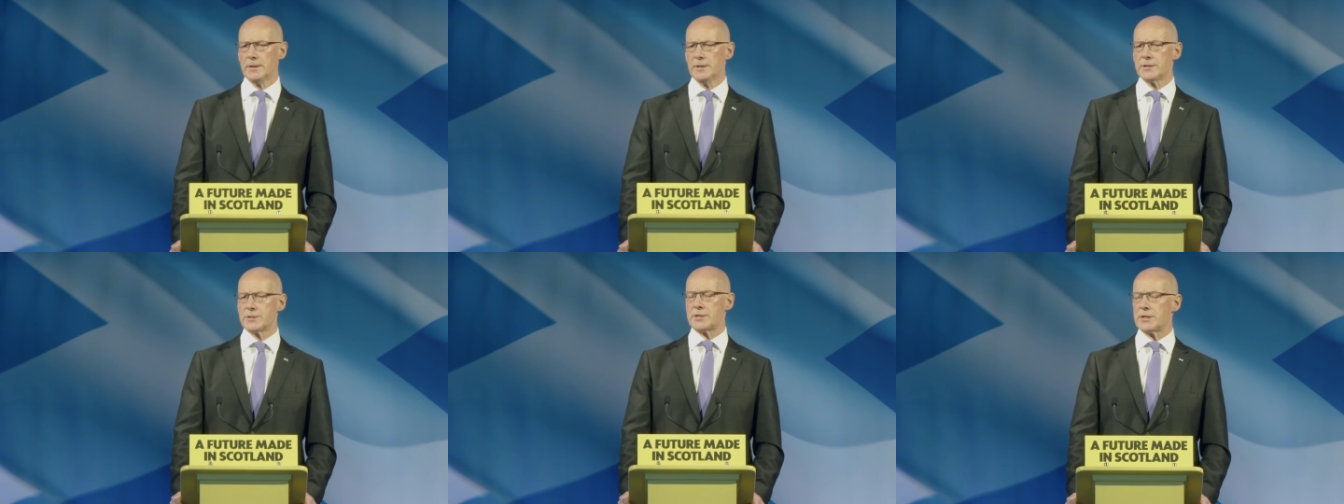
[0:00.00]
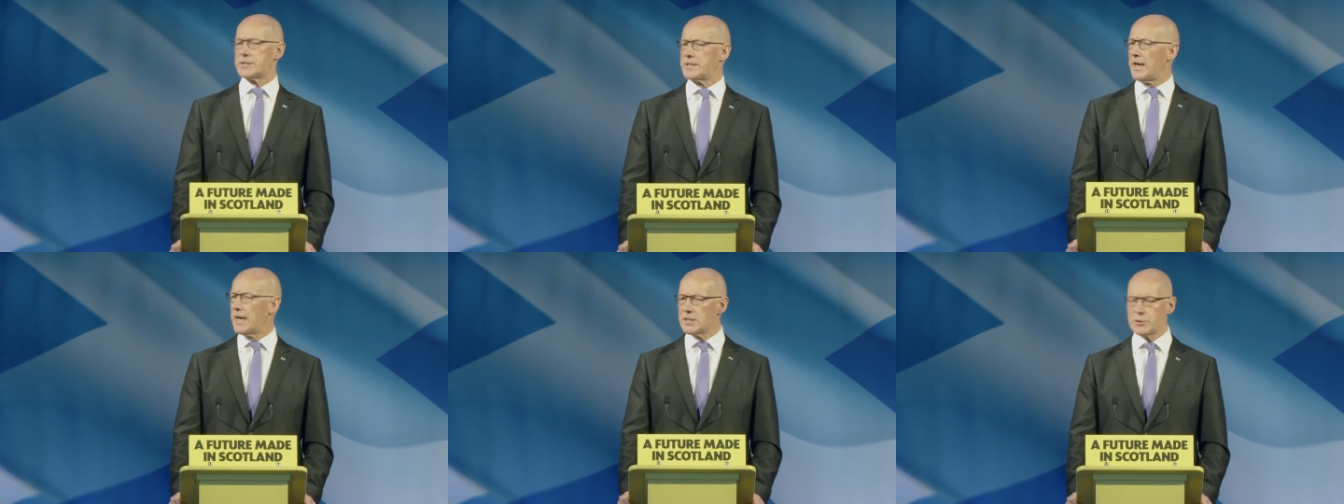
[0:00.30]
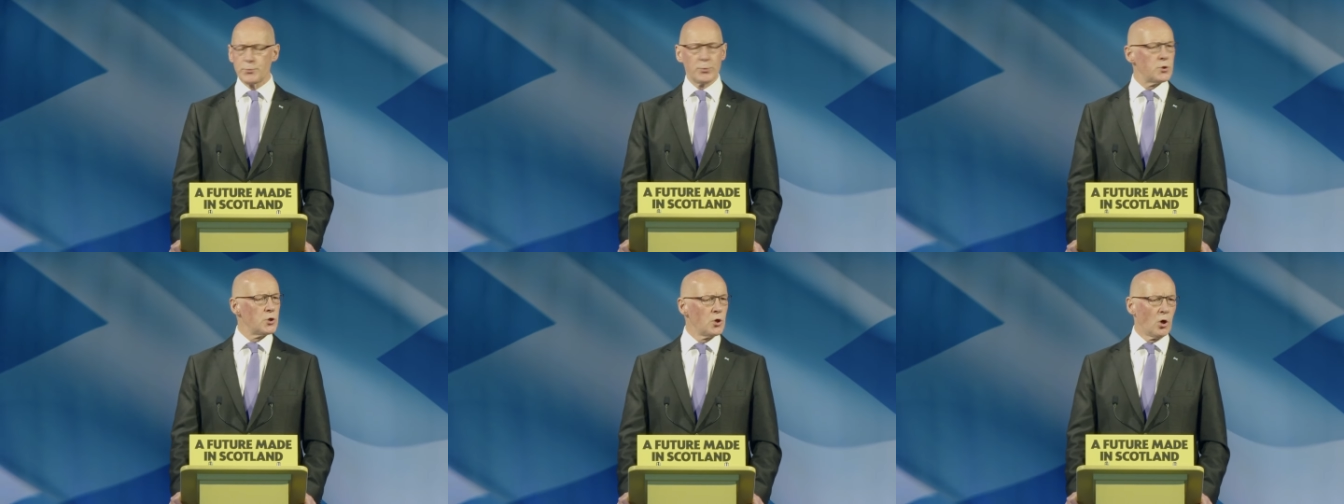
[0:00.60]

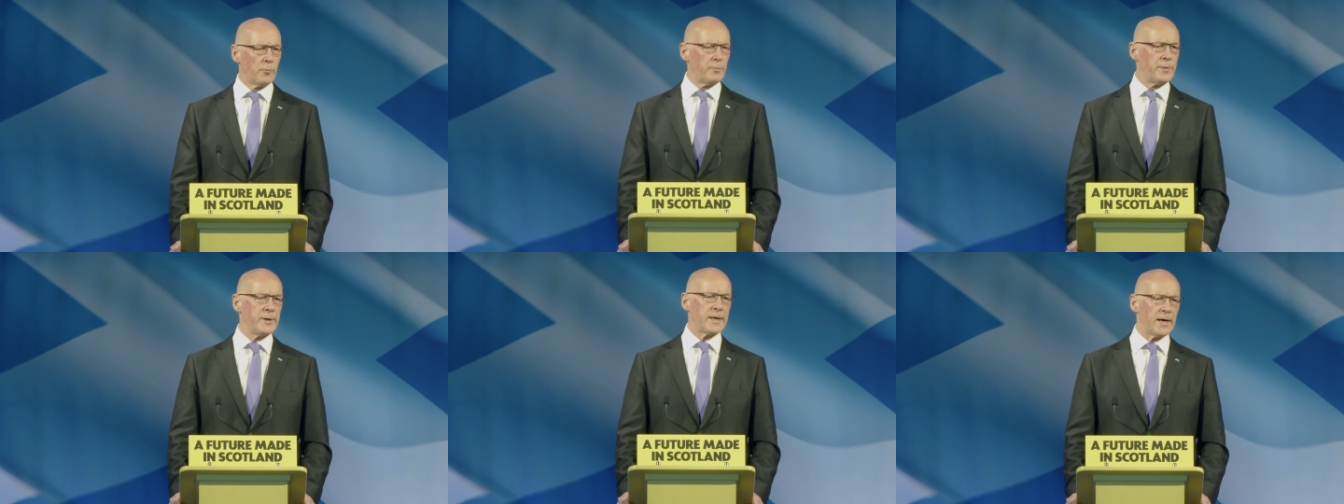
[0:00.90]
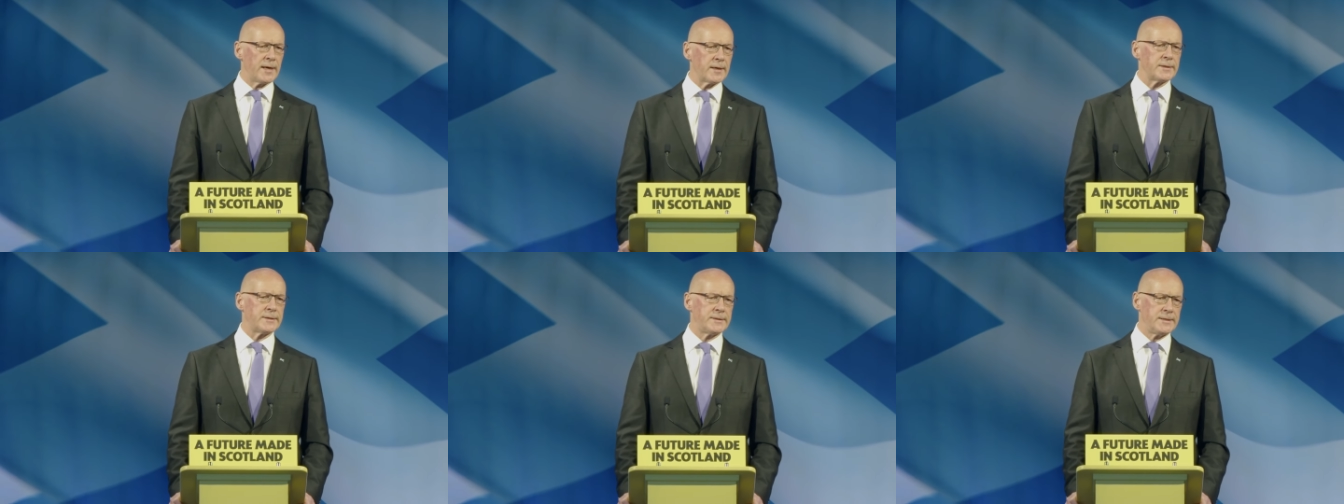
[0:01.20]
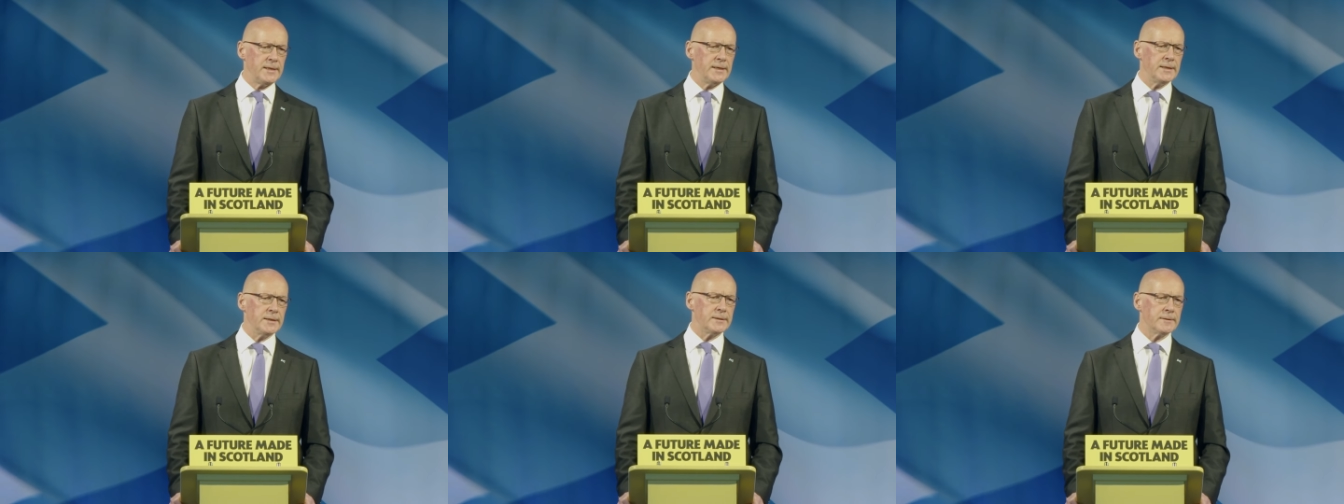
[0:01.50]
Success would not be
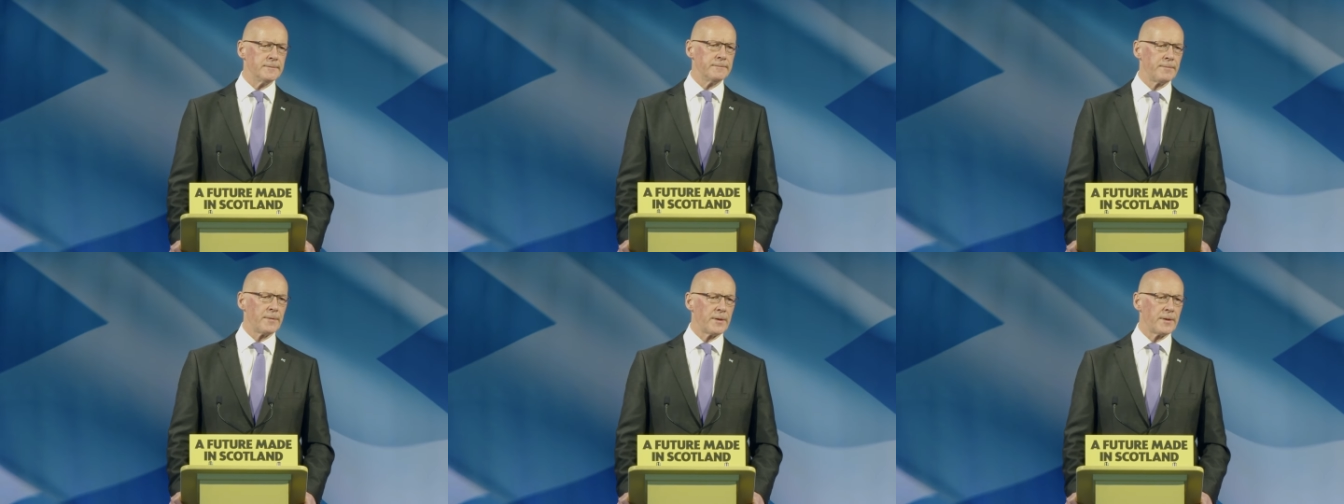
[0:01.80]
guaranteed.